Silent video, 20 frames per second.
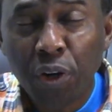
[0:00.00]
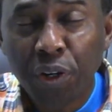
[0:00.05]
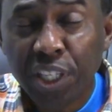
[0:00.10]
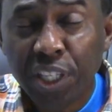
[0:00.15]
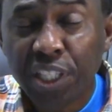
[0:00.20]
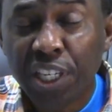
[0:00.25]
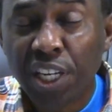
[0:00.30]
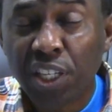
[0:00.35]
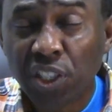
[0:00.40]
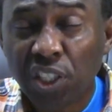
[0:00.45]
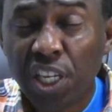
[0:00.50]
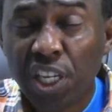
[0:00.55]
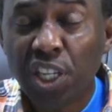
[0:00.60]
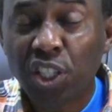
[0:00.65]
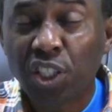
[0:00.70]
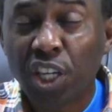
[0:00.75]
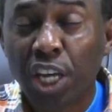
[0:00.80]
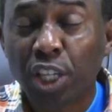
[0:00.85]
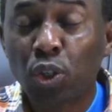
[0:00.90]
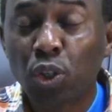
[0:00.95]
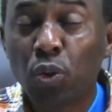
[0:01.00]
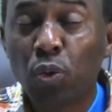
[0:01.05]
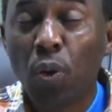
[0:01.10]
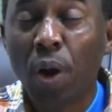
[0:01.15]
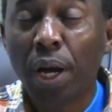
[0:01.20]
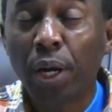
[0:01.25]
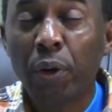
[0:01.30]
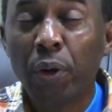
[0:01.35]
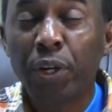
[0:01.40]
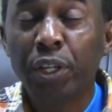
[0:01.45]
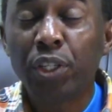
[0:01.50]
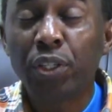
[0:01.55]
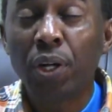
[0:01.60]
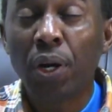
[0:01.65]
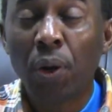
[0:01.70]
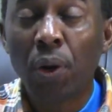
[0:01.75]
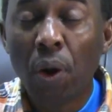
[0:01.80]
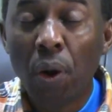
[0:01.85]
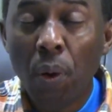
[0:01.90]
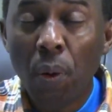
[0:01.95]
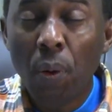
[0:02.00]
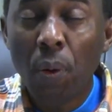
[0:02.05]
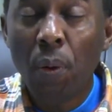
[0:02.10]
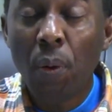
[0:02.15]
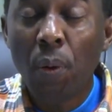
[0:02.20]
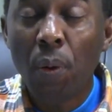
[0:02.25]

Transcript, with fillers: and sisters who are going to go